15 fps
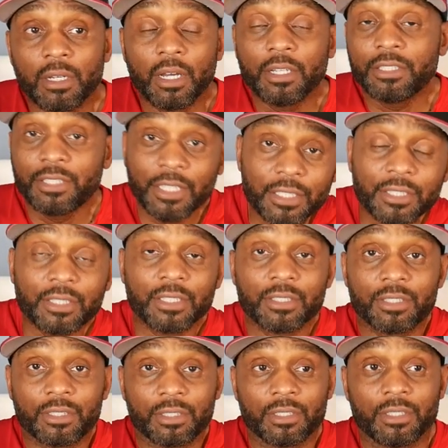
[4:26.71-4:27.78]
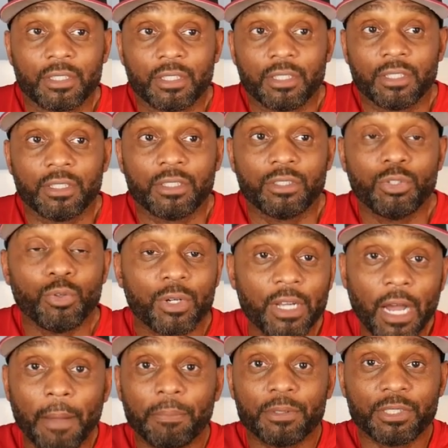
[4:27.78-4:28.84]
assistance to
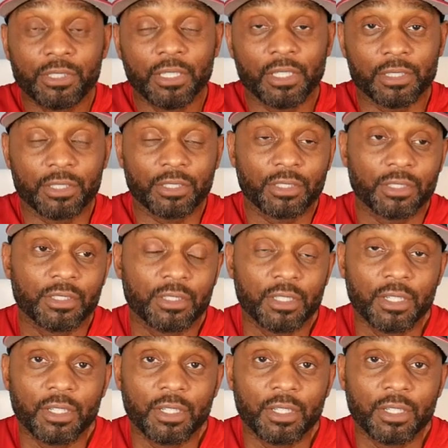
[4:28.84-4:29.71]
accomplish this?